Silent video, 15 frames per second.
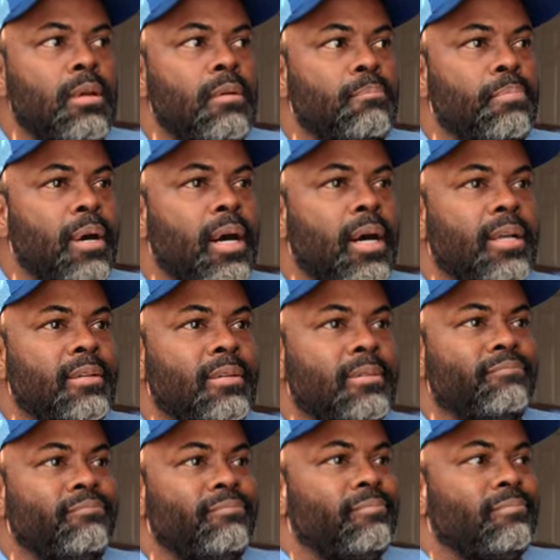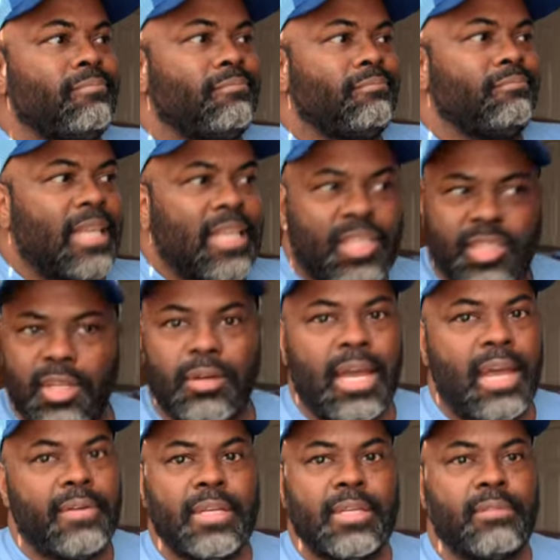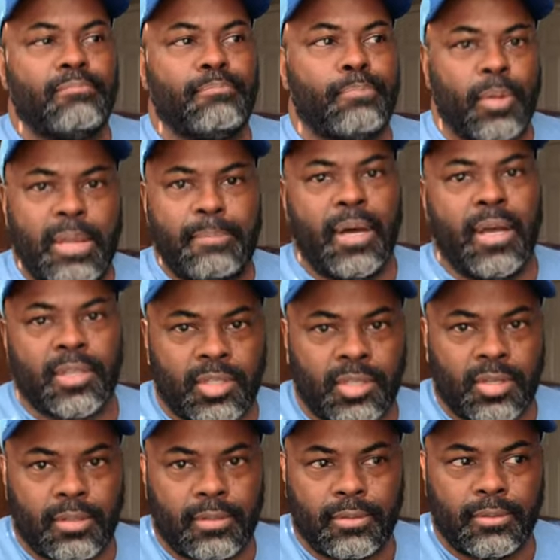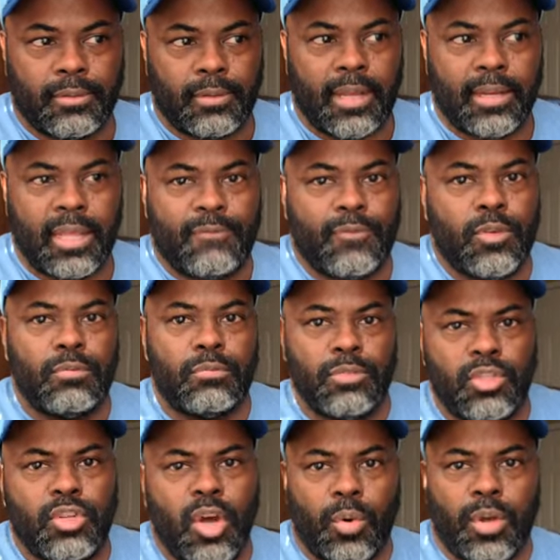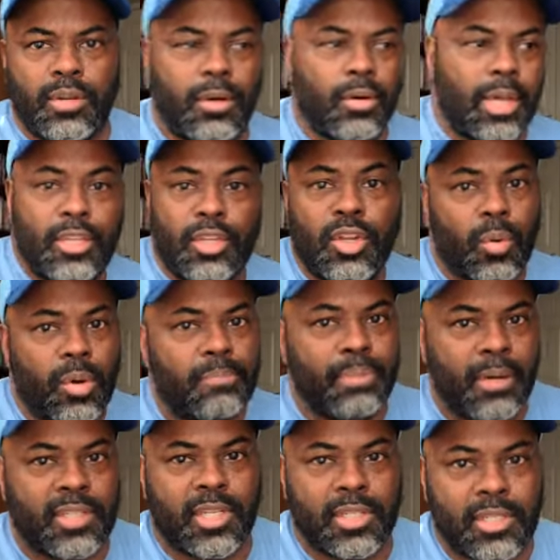but they still haven't pre-bust, right? If you you know what okay, you know what busing